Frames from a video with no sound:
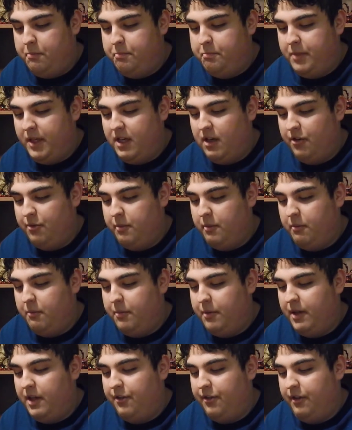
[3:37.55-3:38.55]
because
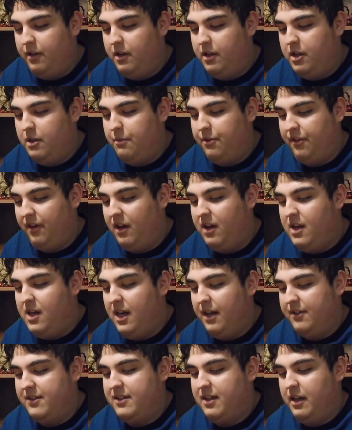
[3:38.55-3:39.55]
because he, he was uh,
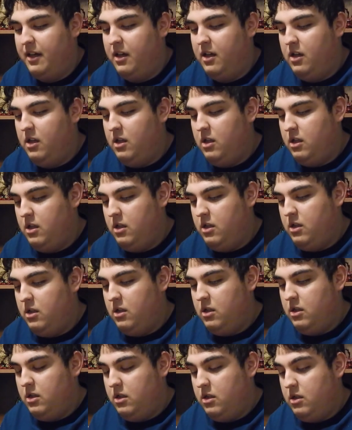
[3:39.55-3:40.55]
outside.
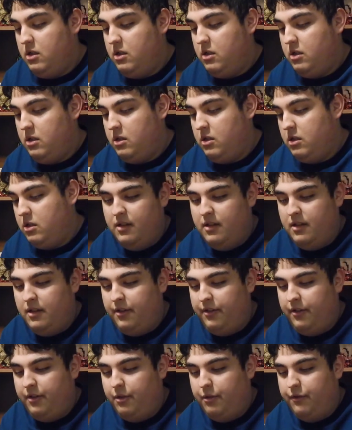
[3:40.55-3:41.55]

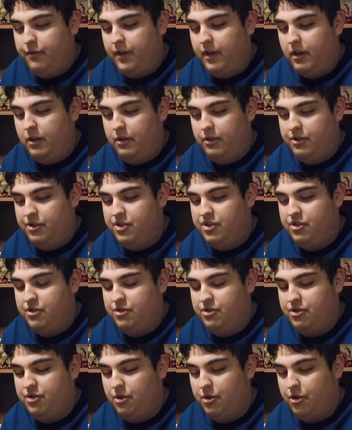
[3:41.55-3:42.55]
These newfangled
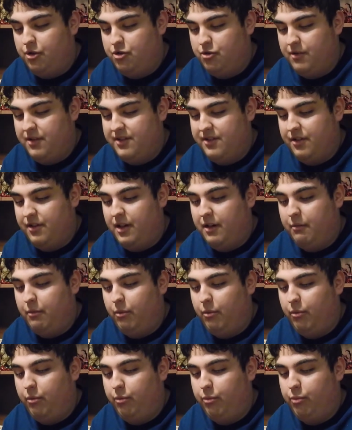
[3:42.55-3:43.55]
shoulder joints are not
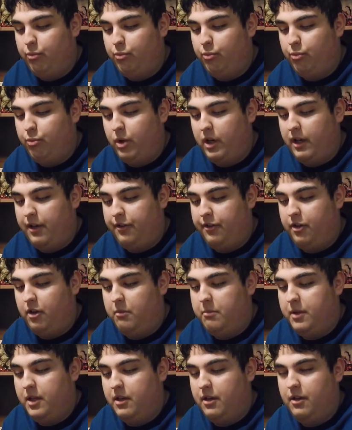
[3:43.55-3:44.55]
working as
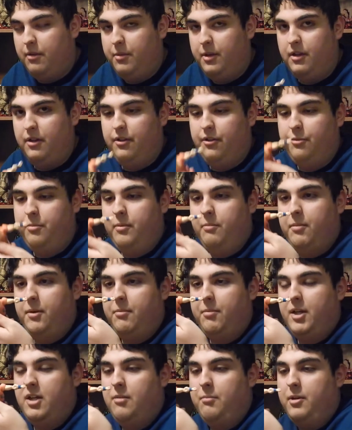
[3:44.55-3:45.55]
good because because
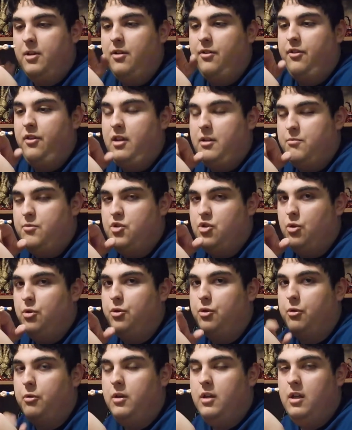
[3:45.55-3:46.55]
because because of the
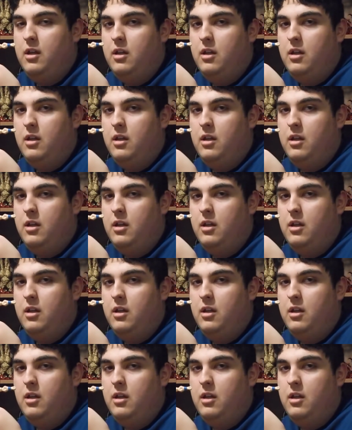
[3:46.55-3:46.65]
shoulder